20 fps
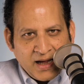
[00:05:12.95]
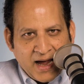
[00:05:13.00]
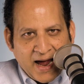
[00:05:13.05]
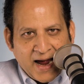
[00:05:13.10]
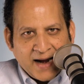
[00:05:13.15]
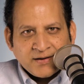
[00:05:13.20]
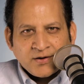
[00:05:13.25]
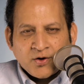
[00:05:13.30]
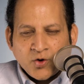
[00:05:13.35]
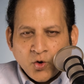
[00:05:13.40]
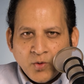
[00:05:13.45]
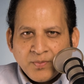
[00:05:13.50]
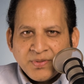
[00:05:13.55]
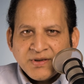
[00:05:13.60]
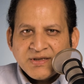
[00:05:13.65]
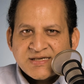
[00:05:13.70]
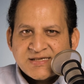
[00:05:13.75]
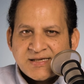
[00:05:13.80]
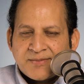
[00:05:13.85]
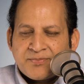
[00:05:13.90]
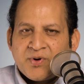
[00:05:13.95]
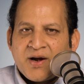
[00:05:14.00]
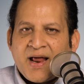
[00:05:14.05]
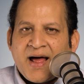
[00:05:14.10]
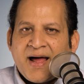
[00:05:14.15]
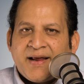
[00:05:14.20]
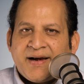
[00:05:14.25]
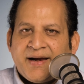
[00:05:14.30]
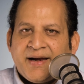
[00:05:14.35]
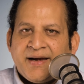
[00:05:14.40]
and global
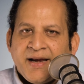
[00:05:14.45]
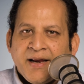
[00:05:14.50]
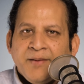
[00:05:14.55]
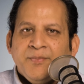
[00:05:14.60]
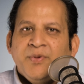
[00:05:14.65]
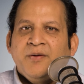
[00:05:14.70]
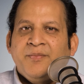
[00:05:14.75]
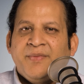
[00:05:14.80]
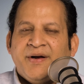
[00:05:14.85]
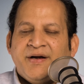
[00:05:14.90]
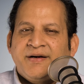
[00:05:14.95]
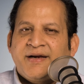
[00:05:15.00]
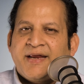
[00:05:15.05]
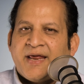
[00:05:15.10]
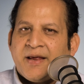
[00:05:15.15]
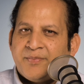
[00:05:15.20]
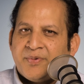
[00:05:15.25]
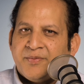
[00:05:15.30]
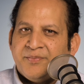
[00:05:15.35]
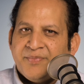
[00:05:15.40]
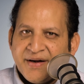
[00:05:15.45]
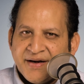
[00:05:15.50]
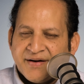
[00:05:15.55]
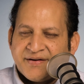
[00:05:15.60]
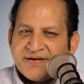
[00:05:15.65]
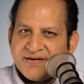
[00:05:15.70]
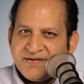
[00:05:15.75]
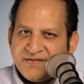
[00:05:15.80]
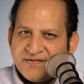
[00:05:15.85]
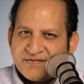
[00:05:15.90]
supplier enablement
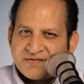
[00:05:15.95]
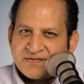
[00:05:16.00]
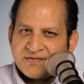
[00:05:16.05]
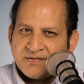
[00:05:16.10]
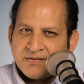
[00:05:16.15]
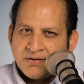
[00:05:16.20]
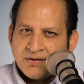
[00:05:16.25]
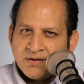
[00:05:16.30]
capabilities.